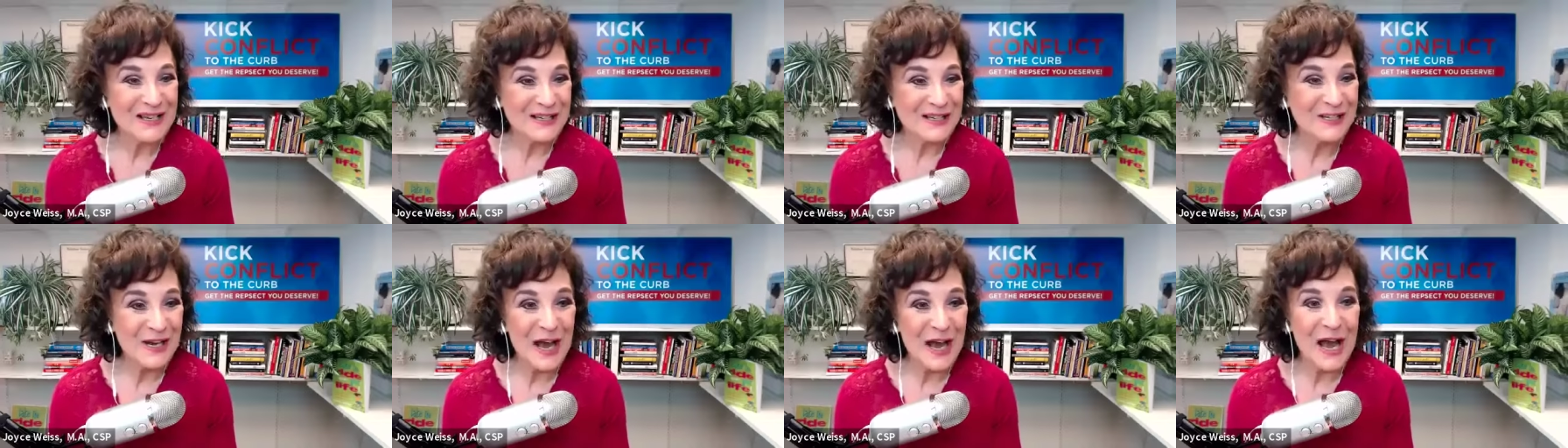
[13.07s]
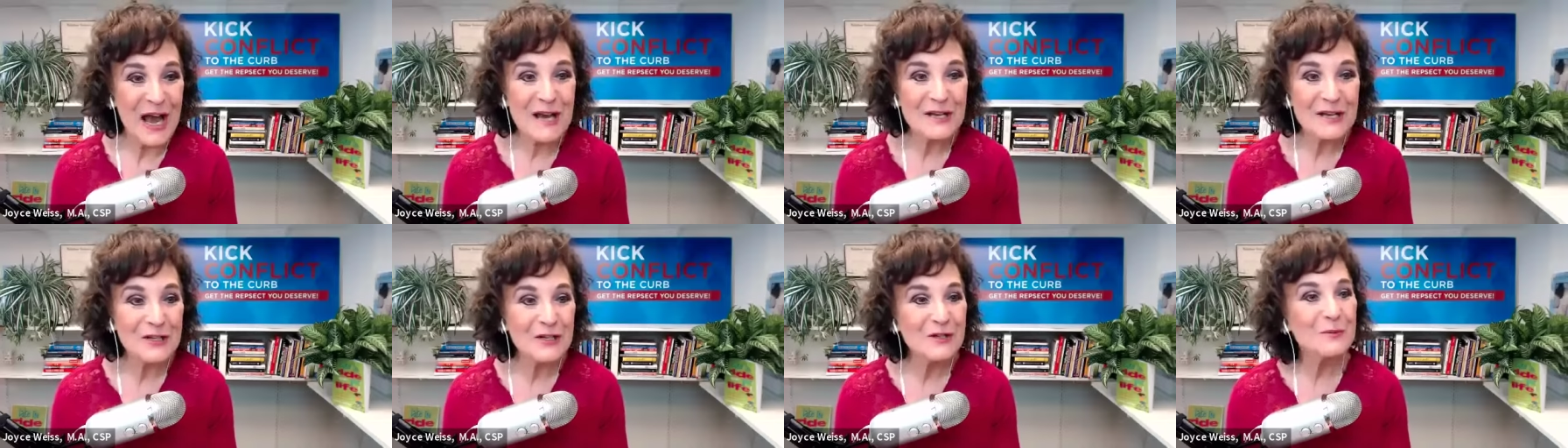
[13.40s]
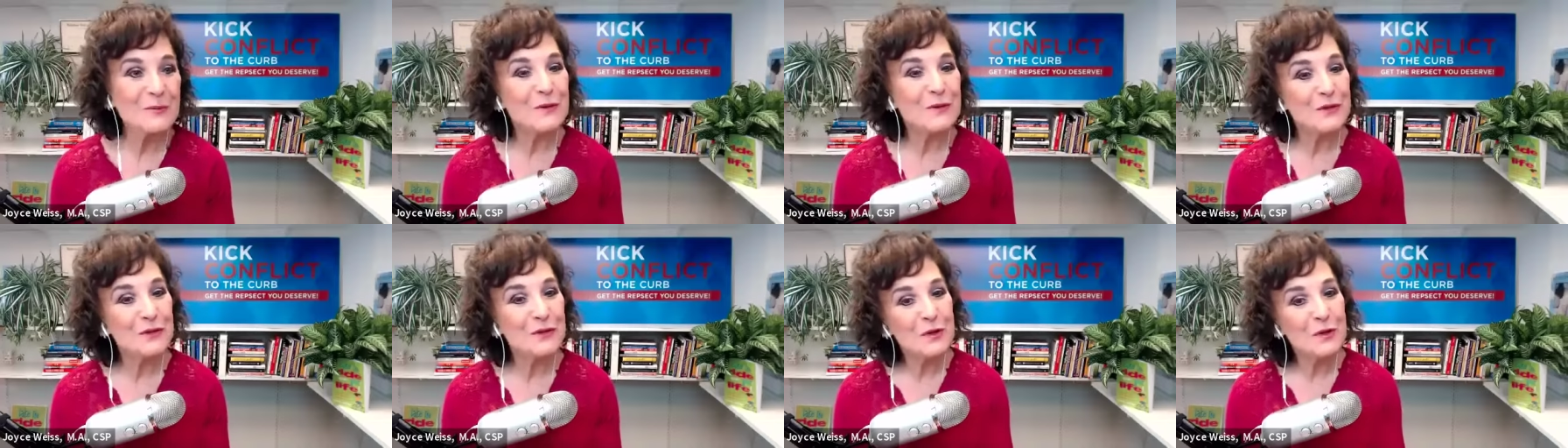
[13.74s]
Josh,
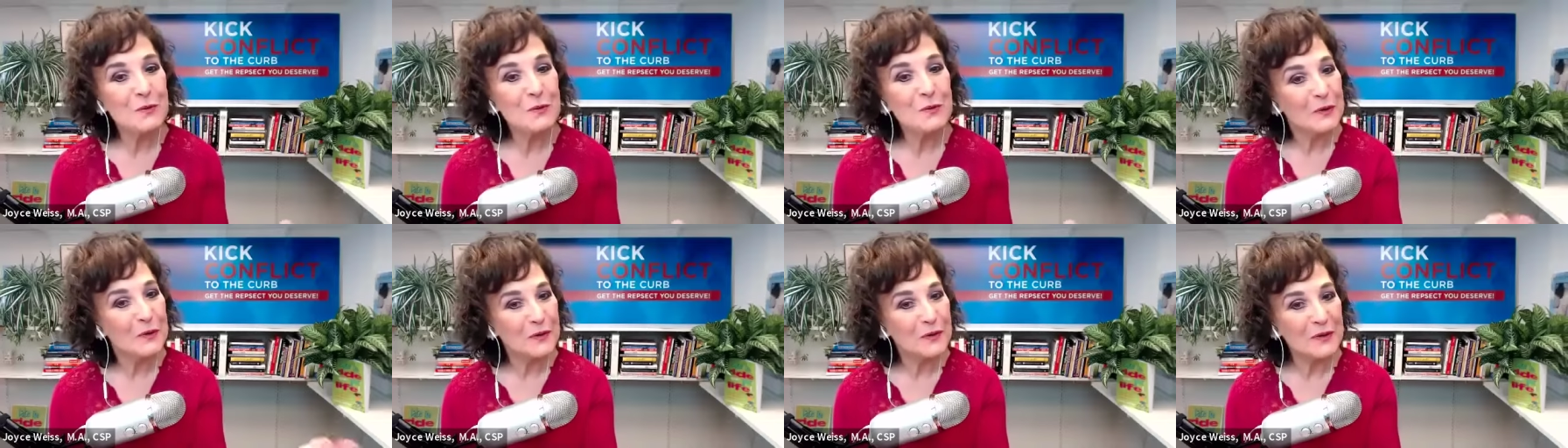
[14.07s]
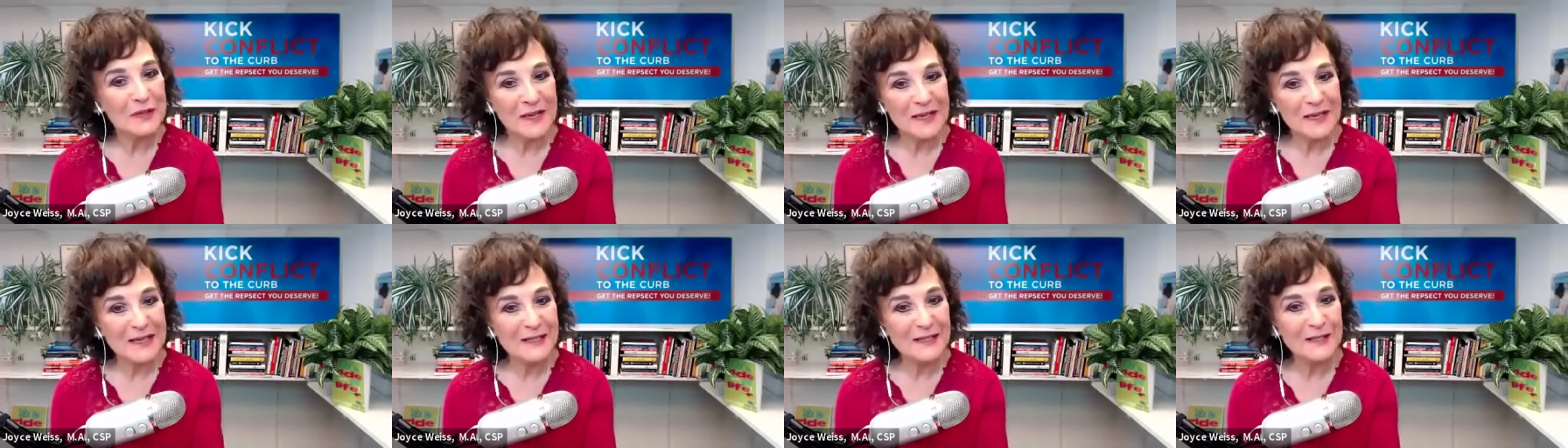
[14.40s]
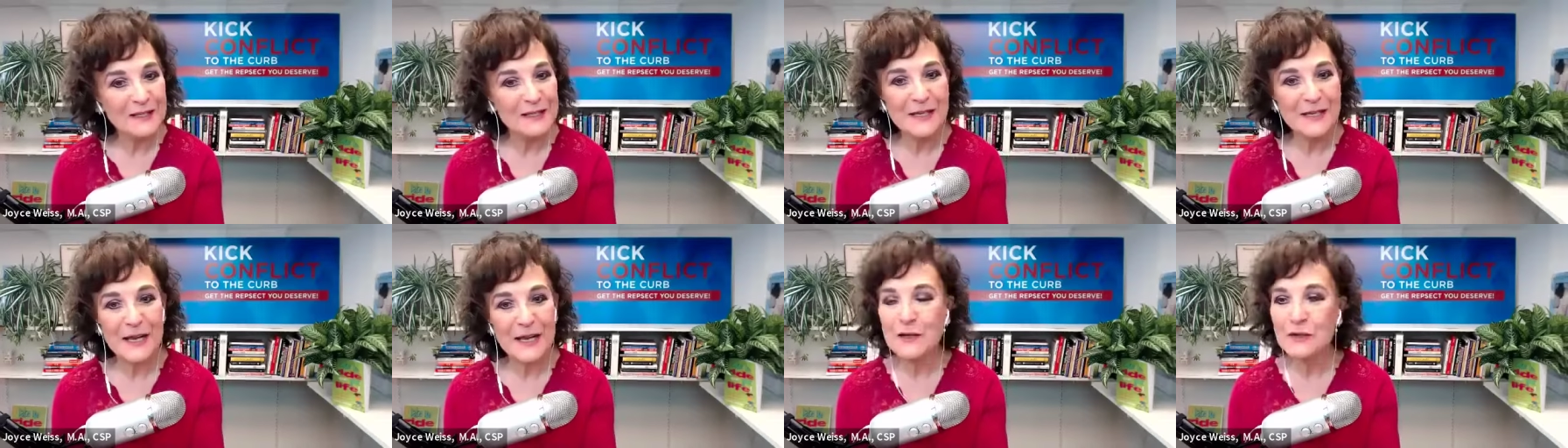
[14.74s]
would you
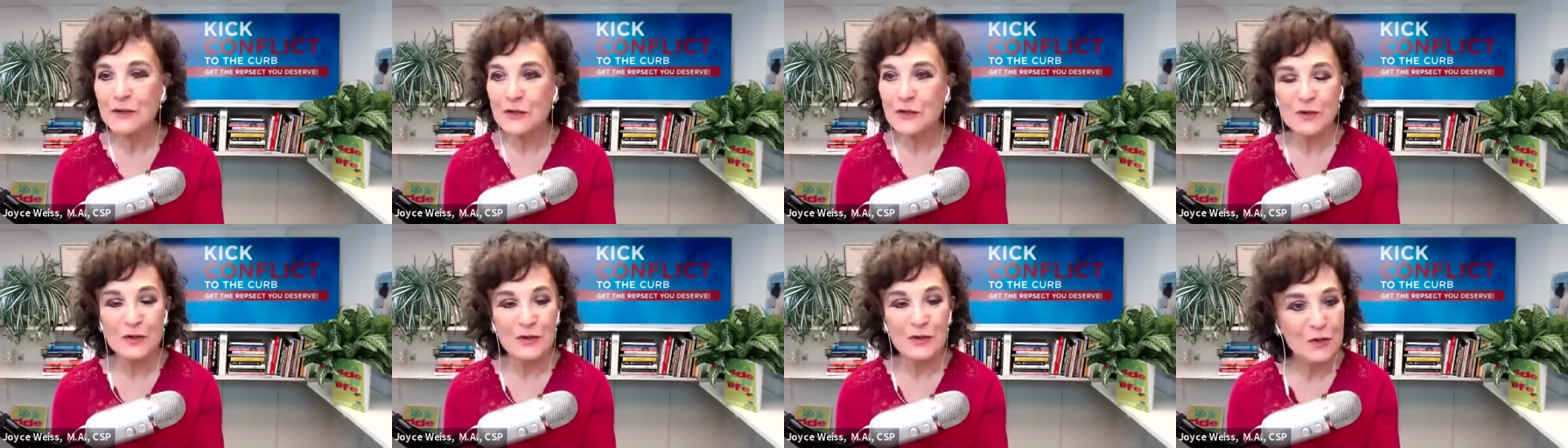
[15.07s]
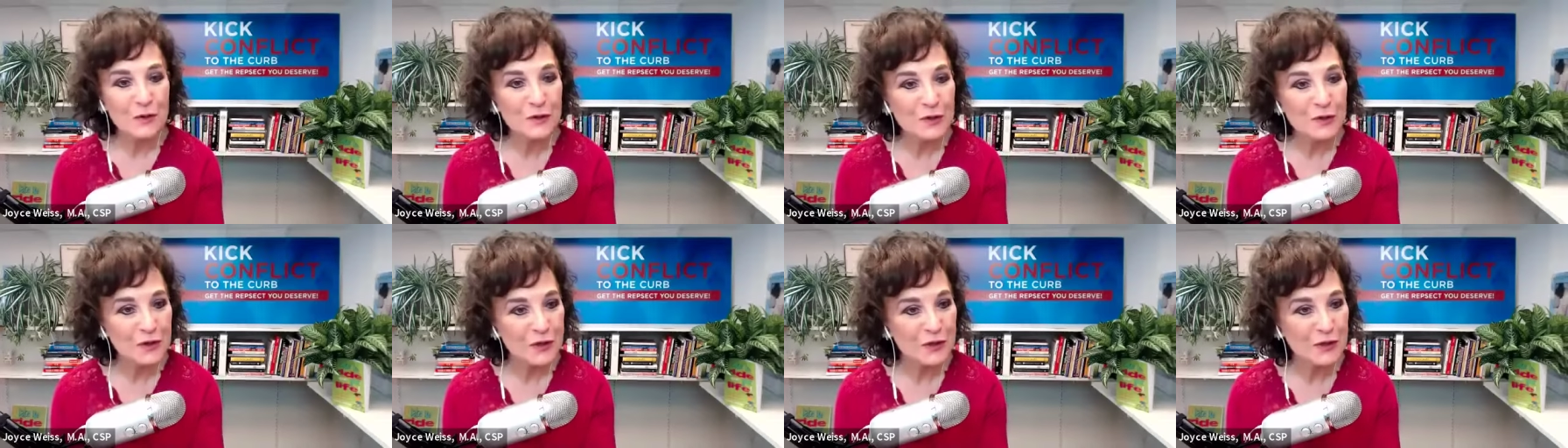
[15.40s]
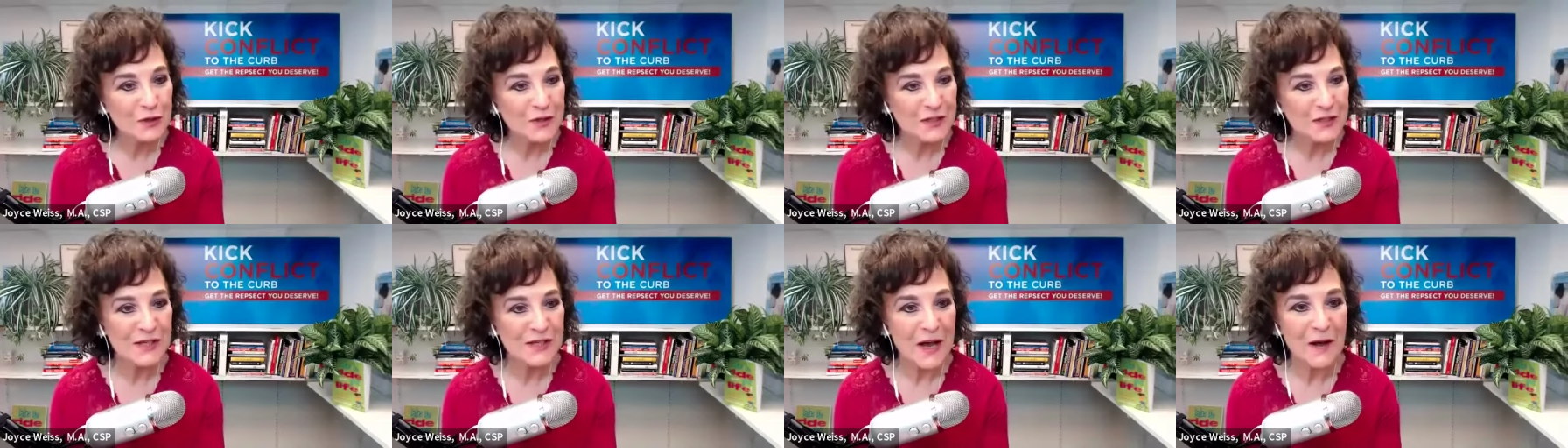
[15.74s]
please introduce
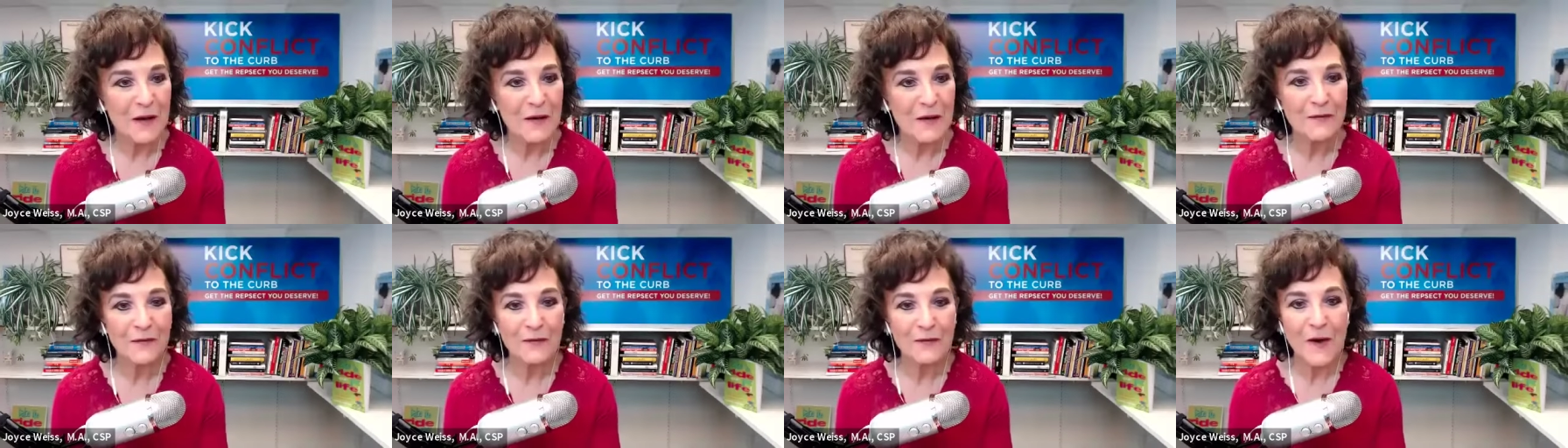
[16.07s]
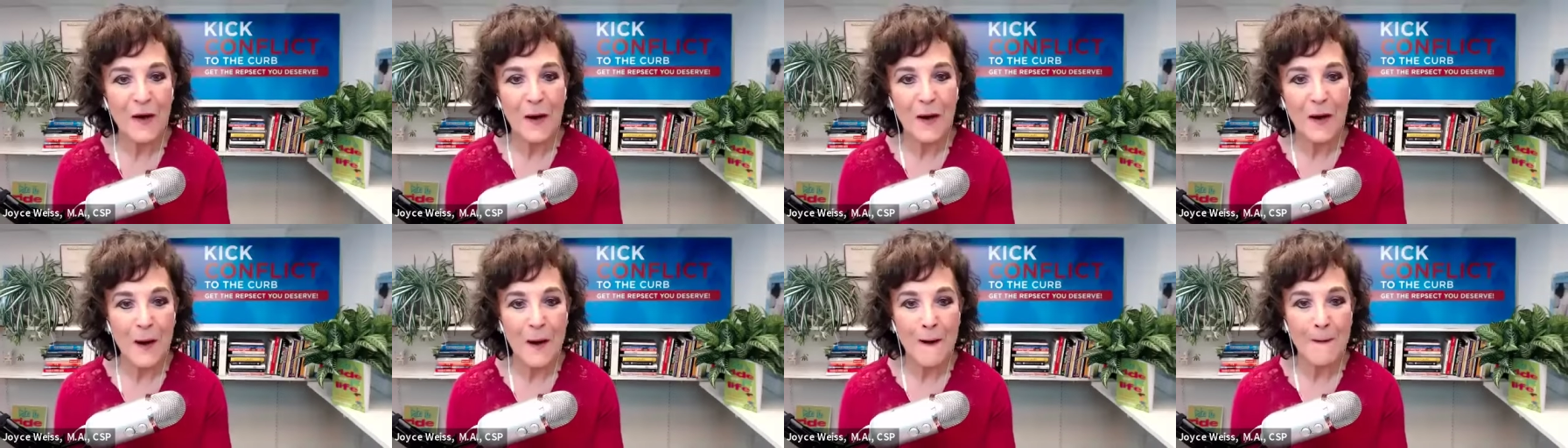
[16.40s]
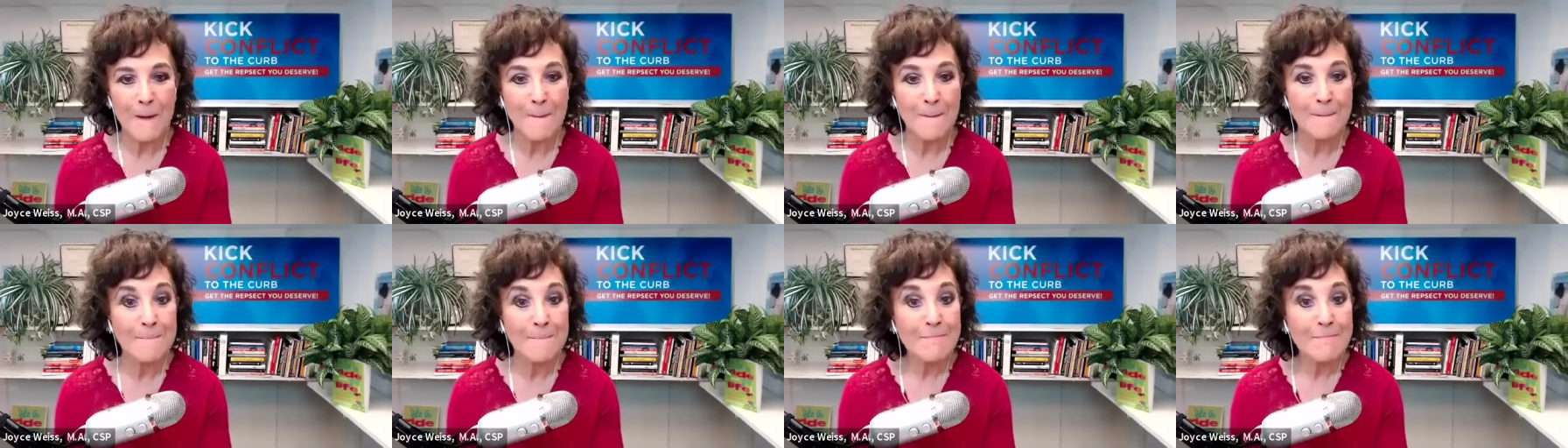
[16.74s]
yourself,
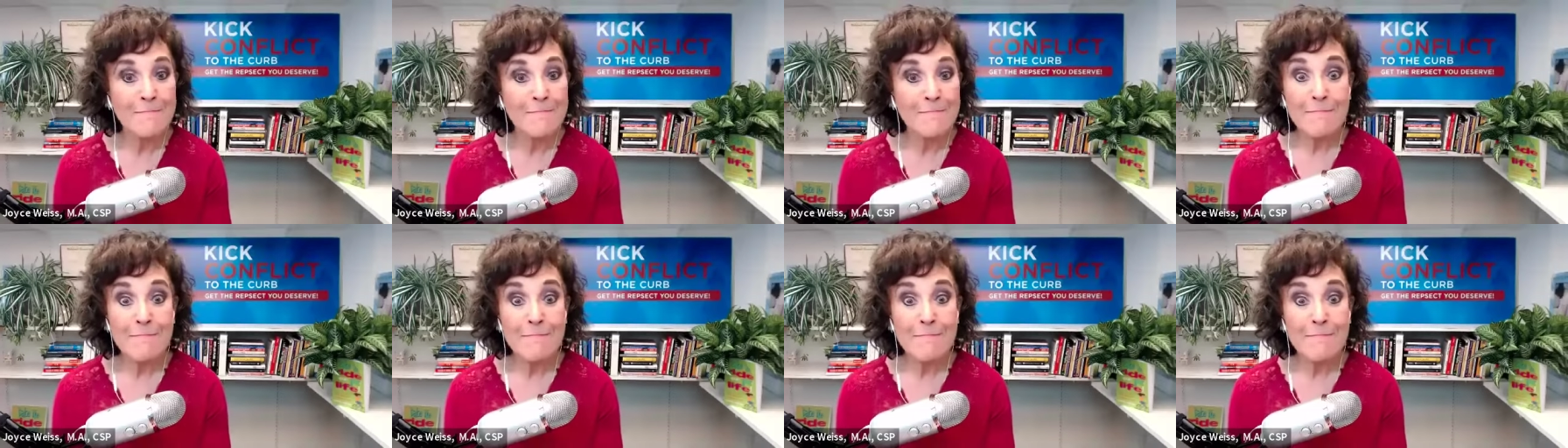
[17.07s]
um,